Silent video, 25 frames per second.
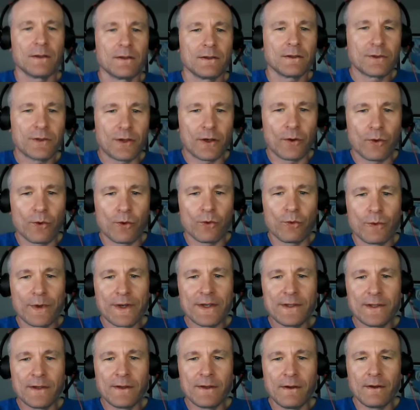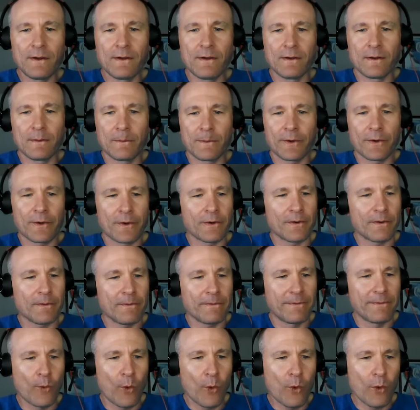So reason number
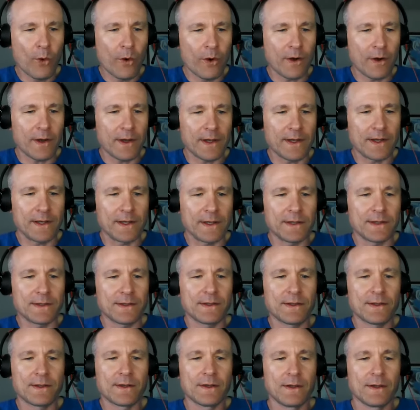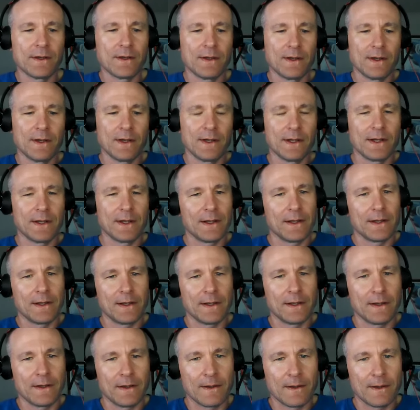four is
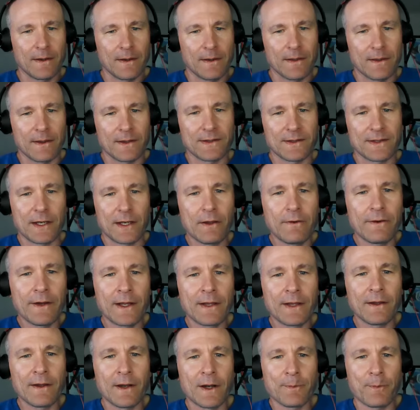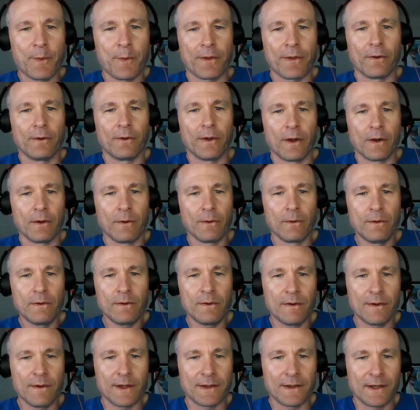the seller ended up with a
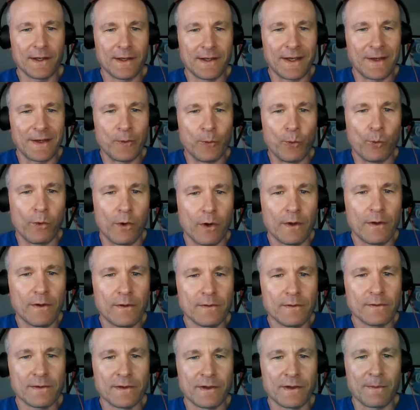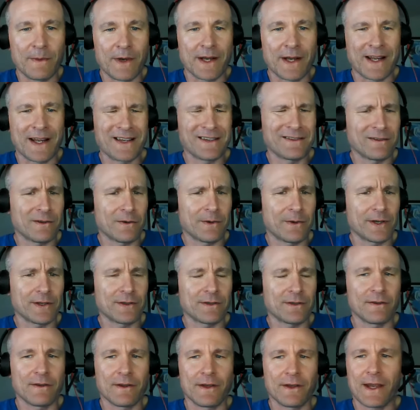loan that they didn't want. So you might ask the
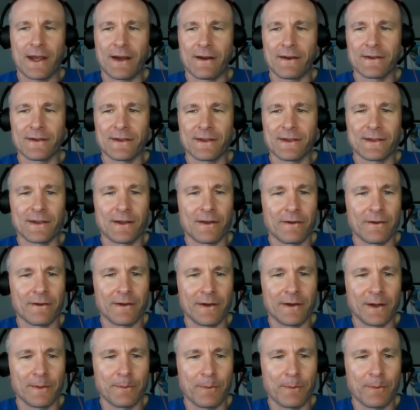question, like, how does a seller end